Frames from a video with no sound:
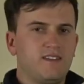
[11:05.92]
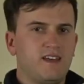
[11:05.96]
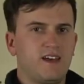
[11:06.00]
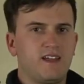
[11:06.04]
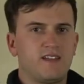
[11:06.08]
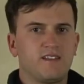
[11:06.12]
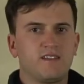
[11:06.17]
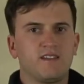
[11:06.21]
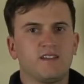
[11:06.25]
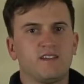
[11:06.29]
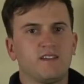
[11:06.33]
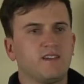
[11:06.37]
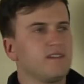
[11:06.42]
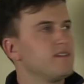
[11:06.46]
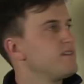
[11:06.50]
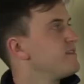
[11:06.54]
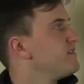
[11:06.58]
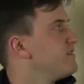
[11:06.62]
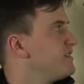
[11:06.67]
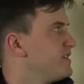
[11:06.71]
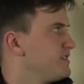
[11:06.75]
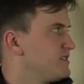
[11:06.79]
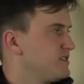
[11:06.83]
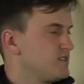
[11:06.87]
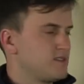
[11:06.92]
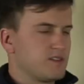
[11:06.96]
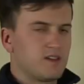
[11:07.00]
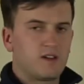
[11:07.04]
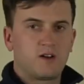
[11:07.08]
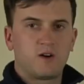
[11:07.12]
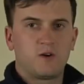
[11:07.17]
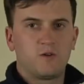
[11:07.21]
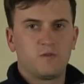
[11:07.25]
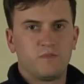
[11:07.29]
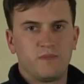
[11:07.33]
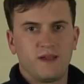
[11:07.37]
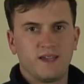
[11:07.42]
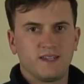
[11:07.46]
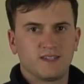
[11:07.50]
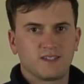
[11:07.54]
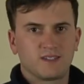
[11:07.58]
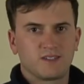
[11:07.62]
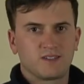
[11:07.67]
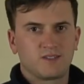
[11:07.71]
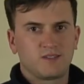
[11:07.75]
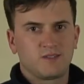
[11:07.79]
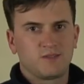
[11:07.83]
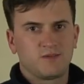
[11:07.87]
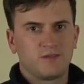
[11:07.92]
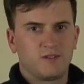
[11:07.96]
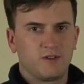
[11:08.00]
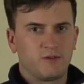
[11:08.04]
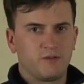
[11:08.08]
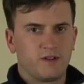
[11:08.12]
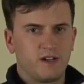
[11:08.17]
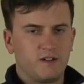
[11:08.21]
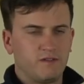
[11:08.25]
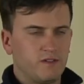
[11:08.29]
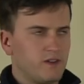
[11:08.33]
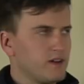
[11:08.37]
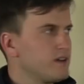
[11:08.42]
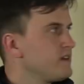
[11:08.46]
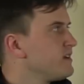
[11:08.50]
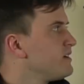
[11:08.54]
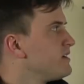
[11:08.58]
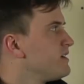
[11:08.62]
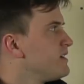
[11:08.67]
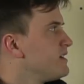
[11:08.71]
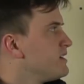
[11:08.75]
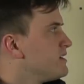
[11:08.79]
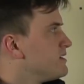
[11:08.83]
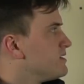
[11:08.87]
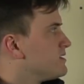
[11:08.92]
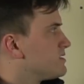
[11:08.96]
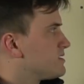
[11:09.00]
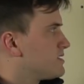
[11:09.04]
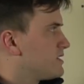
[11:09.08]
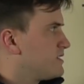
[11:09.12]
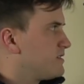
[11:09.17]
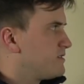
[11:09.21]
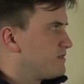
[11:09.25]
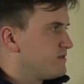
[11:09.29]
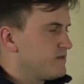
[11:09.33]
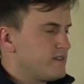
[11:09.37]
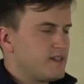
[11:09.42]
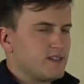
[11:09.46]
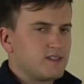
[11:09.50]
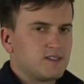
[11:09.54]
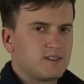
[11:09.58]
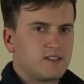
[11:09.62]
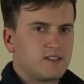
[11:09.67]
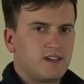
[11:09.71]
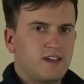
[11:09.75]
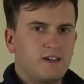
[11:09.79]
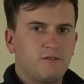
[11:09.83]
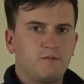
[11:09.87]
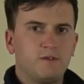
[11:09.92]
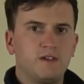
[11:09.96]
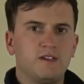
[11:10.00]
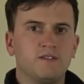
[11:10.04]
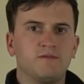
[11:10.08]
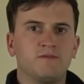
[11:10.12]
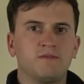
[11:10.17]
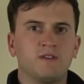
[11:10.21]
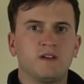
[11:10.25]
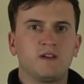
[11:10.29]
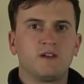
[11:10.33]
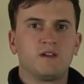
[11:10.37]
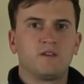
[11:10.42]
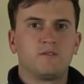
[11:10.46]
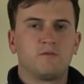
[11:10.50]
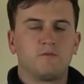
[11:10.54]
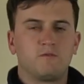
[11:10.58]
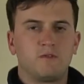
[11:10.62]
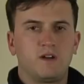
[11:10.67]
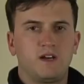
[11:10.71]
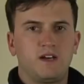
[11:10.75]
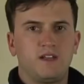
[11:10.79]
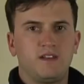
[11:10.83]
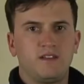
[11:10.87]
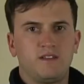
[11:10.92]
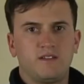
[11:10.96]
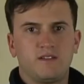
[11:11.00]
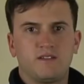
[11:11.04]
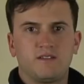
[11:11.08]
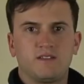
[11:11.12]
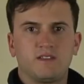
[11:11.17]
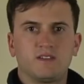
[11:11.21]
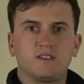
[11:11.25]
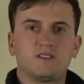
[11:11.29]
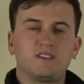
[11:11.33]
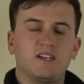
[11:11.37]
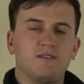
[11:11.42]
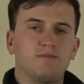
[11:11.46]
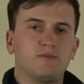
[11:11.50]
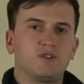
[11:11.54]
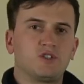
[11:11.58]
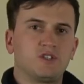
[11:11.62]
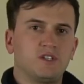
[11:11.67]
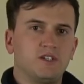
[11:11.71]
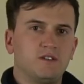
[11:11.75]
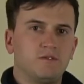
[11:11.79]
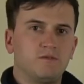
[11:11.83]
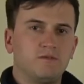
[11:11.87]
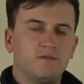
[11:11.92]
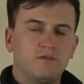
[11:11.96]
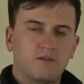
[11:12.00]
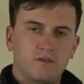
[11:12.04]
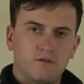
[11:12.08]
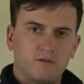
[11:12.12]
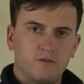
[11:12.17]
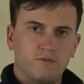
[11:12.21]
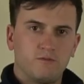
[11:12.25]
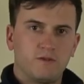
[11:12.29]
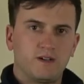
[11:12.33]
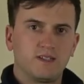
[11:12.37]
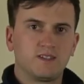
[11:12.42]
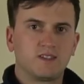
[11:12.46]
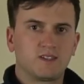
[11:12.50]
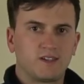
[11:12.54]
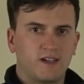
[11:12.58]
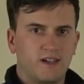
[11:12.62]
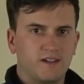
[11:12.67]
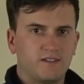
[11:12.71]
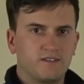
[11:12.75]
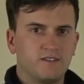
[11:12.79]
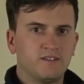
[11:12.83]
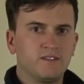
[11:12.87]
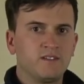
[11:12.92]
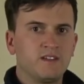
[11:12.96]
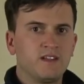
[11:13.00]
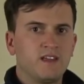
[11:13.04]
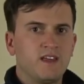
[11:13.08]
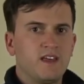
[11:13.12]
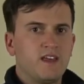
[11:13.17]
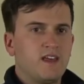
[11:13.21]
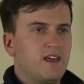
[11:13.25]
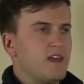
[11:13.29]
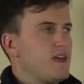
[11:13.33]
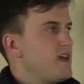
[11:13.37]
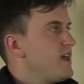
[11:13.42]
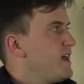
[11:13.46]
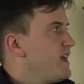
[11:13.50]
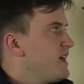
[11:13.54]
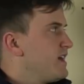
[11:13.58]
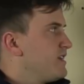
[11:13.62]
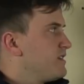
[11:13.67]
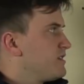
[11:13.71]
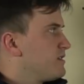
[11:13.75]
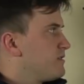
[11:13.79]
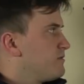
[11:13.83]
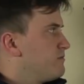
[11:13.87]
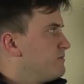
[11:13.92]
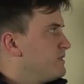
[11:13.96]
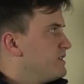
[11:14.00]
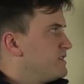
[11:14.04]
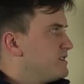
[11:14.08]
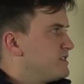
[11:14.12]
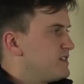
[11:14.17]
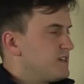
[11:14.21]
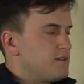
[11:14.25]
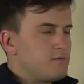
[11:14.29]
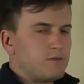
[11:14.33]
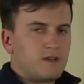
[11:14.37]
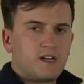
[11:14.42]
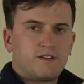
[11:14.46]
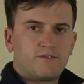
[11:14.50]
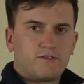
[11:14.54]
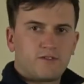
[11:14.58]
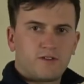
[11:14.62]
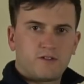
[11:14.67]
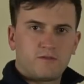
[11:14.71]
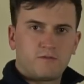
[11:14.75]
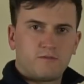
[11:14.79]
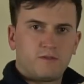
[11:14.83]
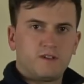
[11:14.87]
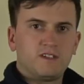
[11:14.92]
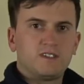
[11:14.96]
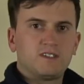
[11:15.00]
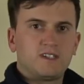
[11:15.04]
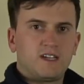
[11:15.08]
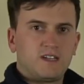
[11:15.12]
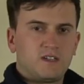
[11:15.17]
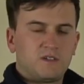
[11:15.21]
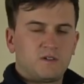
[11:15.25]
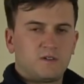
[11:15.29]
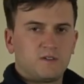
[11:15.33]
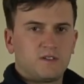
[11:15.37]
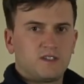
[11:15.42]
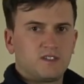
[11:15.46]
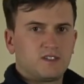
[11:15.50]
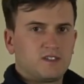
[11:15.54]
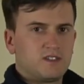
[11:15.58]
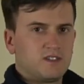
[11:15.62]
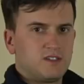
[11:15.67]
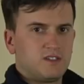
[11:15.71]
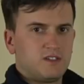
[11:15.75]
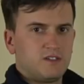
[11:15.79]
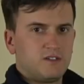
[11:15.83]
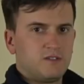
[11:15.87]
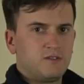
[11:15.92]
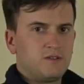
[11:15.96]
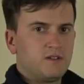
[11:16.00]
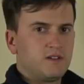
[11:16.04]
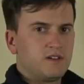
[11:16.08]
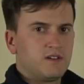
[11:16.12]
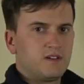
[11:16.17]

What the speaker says: that this is the home base or whatever. So let's say we've run the state machine through one cycle and we did whatever reset told us to do,